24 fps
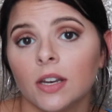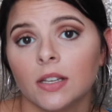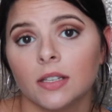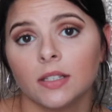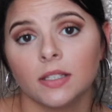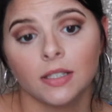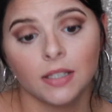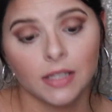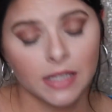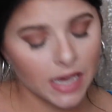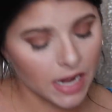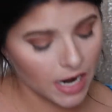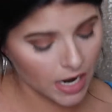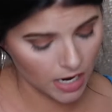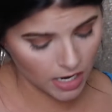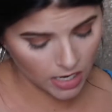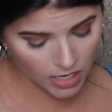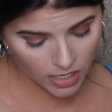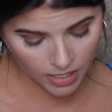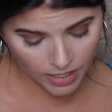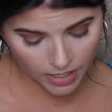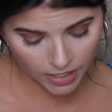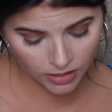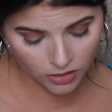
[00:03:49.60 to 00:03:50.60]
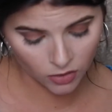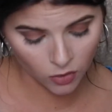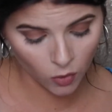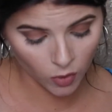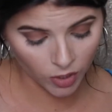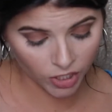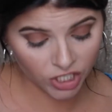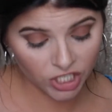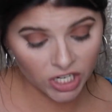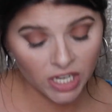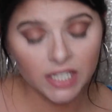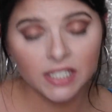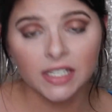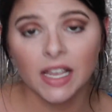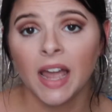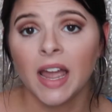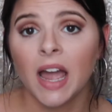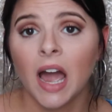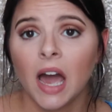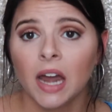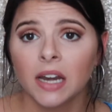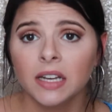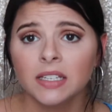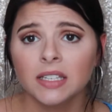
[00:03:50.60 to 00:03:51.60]
is there. It's gorgeous.
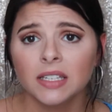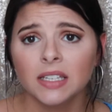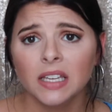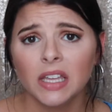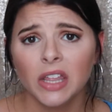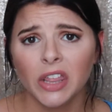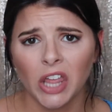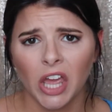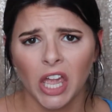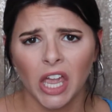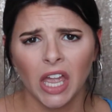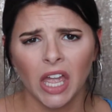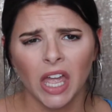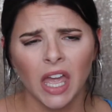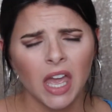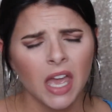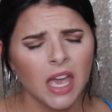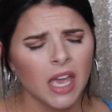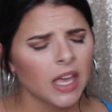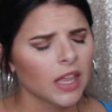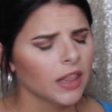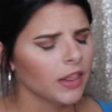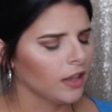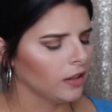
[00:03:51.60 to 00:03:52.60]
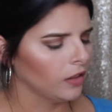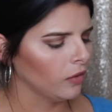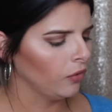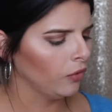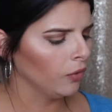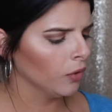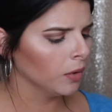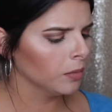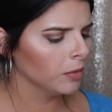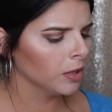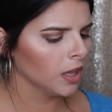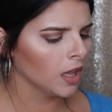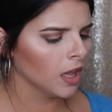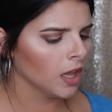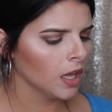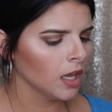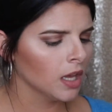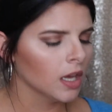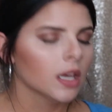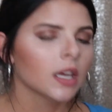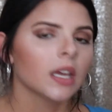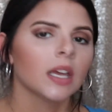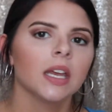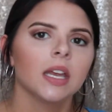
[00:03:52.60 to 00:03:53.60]
I honestly think that the
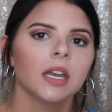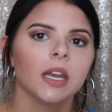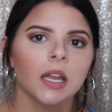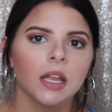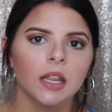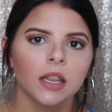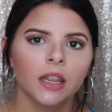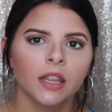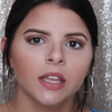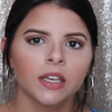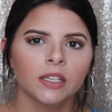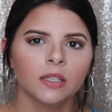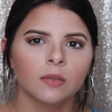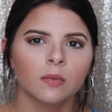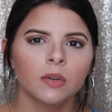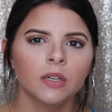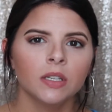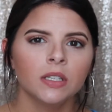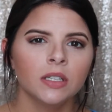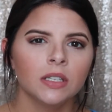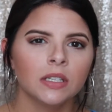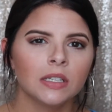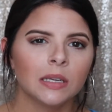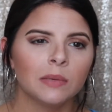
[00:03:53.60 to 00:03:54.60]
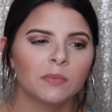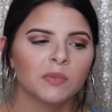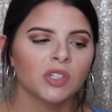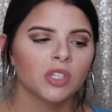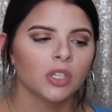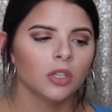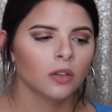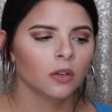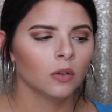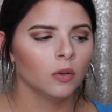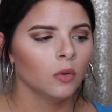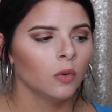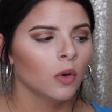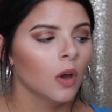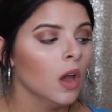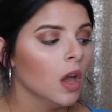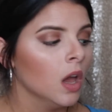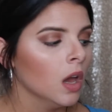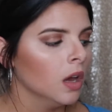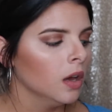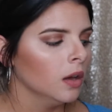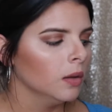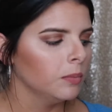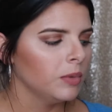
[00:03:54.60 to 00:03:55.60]
formula in this one seems to
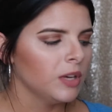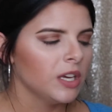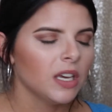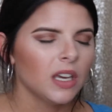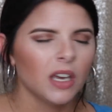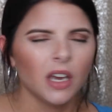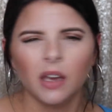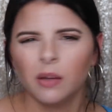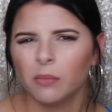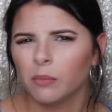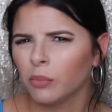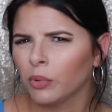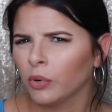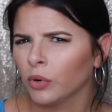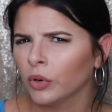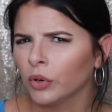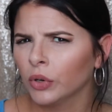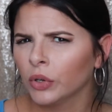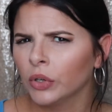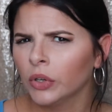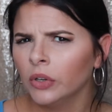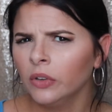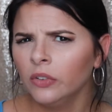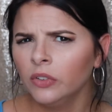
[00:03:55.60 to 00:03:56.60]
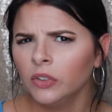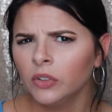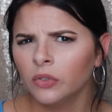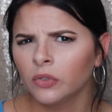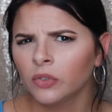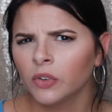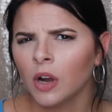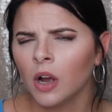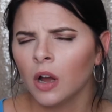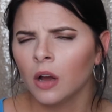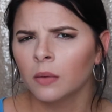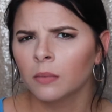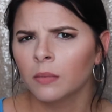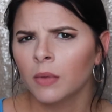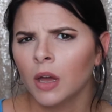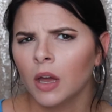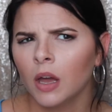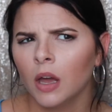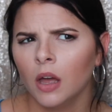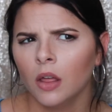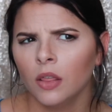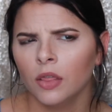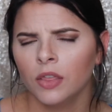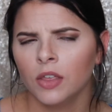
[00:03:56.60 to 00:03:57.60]
be improved from
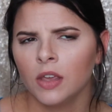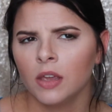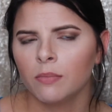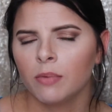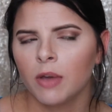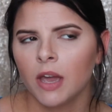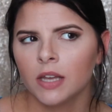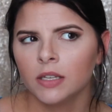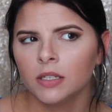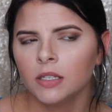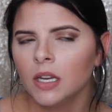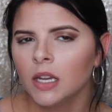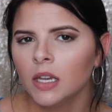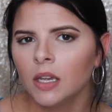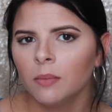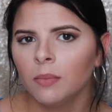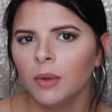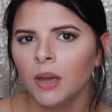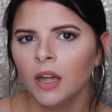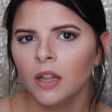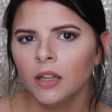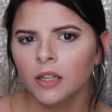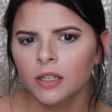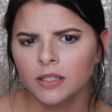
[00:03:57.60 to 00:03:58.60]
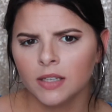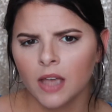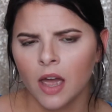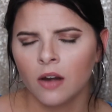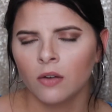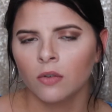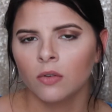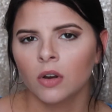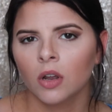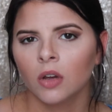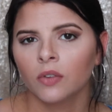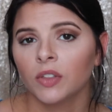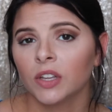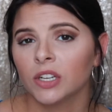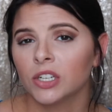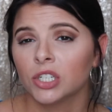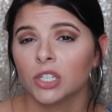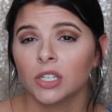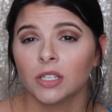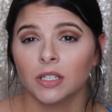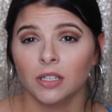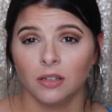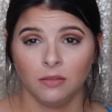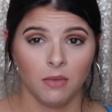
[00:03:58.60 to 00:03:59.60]
the past Naked palettes. I don't know if that's
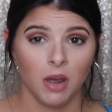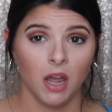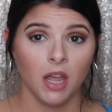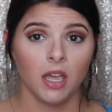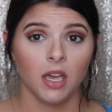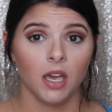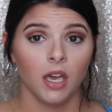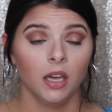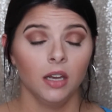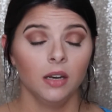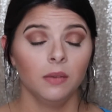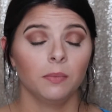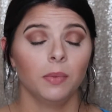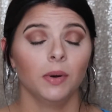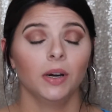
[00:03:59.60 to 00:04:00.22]
just in my head,